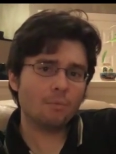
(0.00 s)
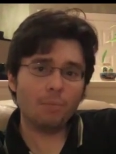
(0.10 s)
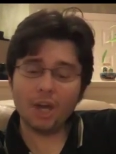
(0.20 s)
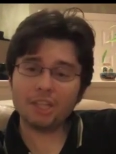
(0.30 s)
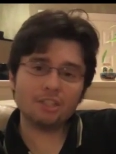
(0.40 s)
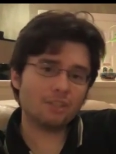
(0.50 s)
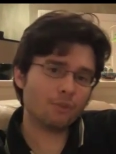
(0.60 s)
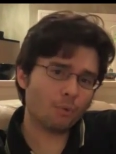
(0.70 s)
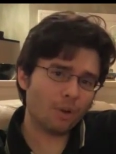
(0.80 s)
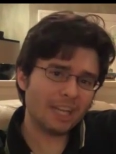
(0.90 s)
But if
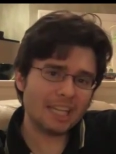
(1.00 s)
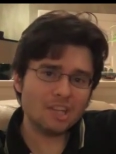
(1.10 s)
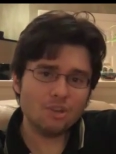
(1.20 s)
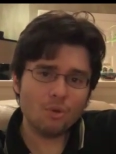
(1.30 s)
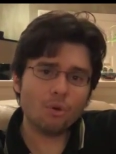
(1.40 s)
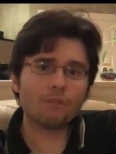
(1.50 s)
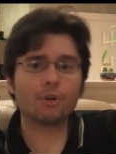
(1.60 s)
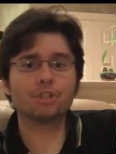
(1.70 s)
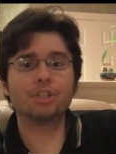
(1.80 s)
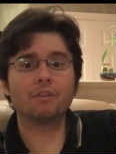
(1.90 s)
you're running a newer
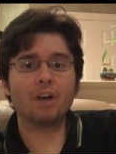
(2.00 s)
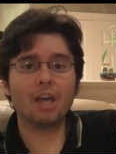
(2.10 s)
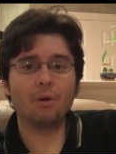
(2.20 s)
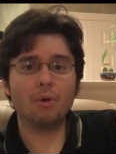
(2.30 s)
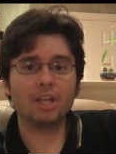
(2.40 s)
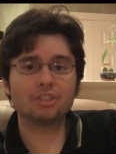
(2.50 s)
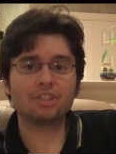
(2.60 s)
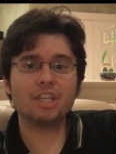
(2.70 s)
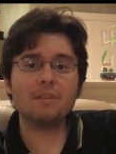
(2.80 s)
version of IOS,